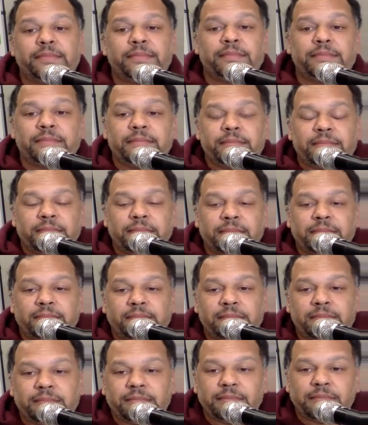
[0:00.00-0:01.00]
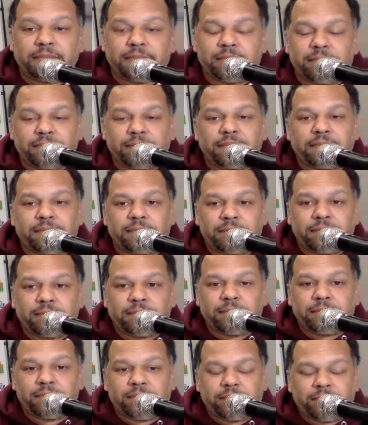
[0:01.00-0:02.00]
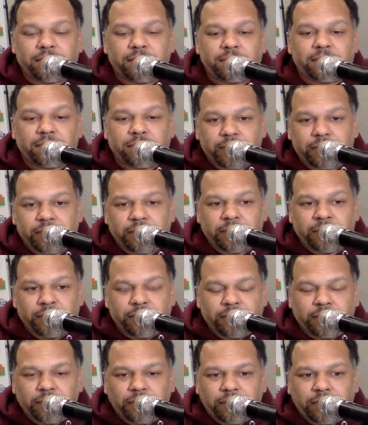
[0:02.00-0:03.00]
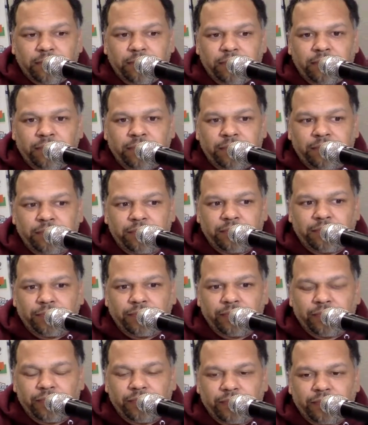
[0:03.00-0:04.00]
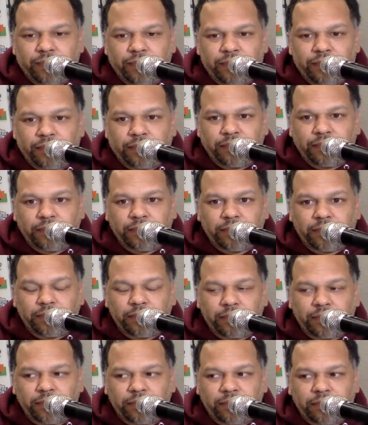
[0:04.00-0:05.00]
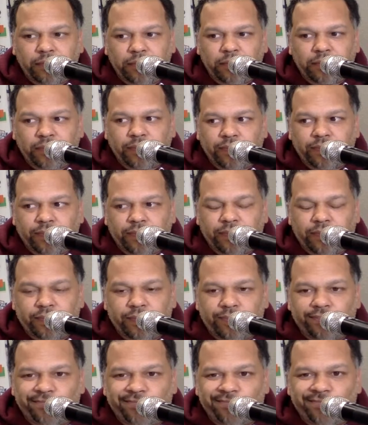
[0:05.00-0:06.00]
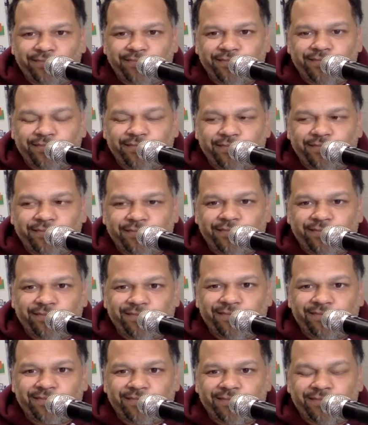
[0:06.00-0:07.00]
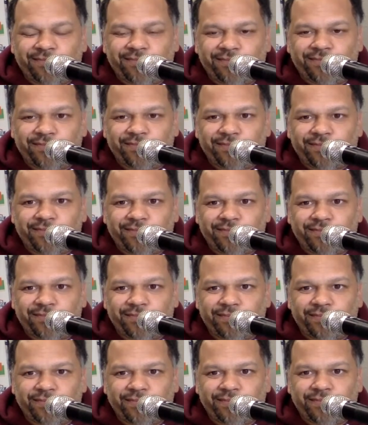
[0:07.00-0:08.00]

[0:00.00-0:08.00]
No words are spoken by the person on screen.